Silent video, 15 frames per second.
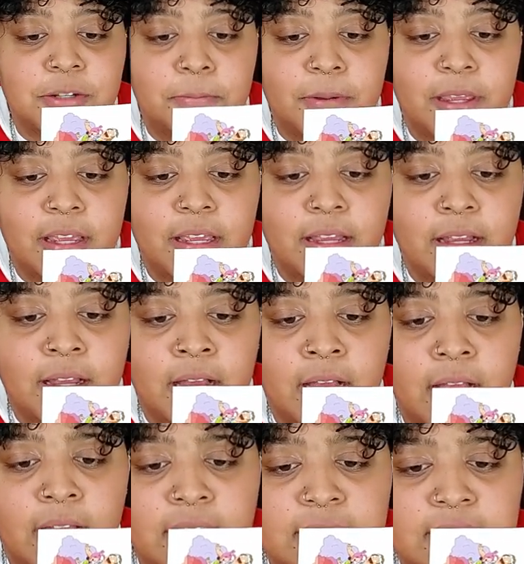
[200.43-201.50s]
to being
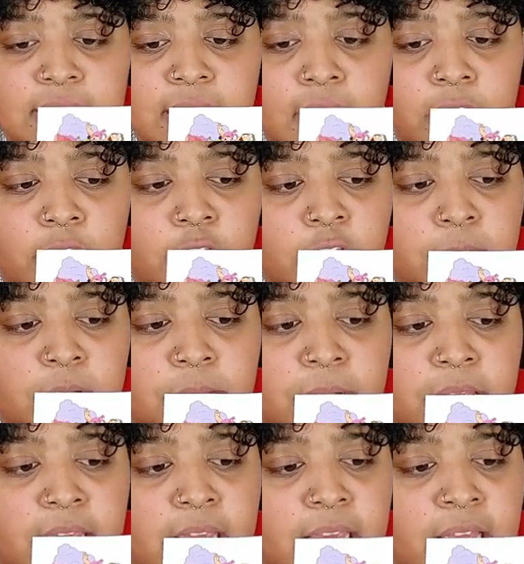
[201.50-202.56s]
a stellar human
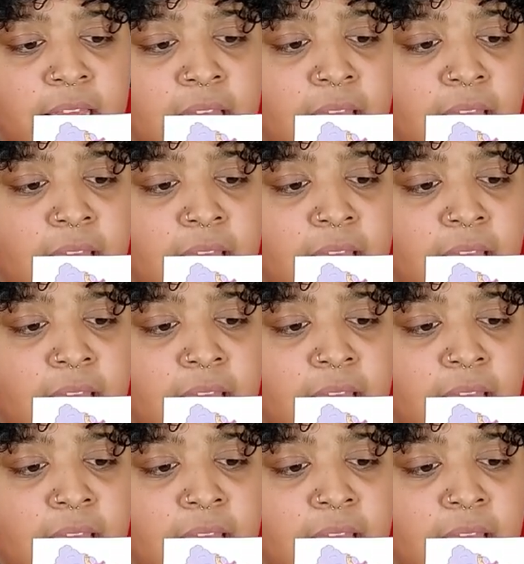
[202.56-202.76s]
being